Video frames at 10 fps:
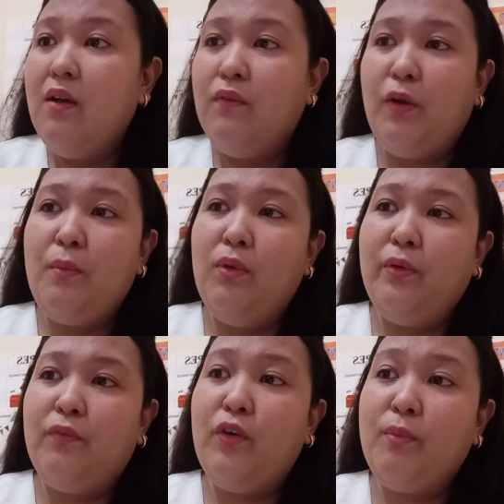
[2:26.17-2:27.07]
For
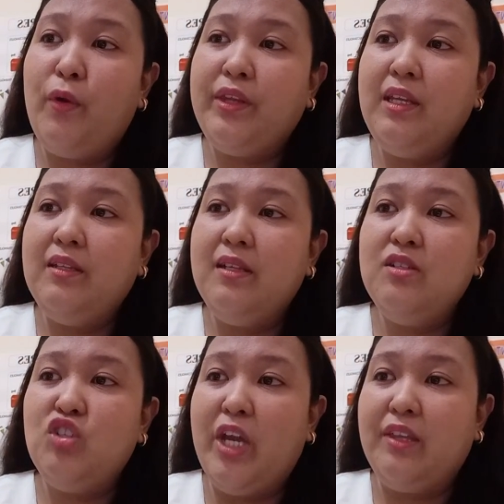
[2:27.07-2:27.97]
more
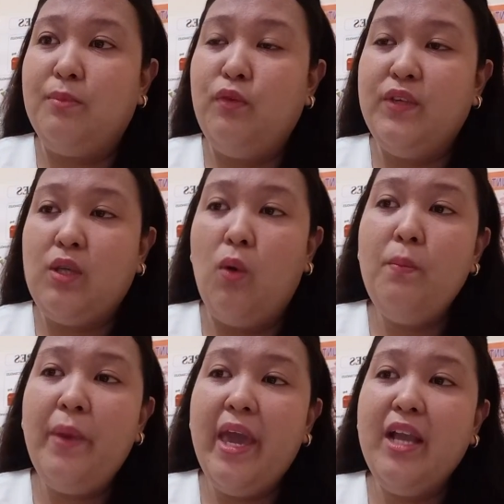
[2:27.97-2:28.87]
details, check the movie's
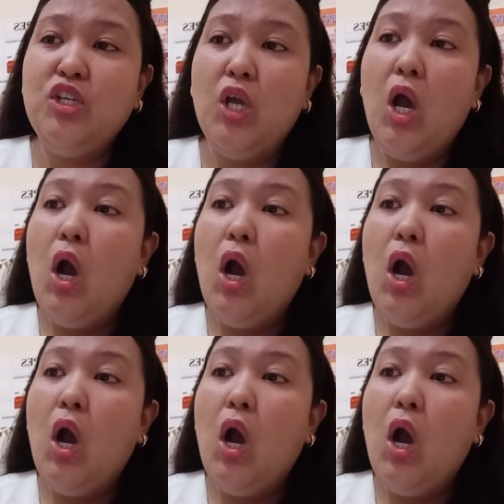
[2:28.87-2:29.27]
homepage,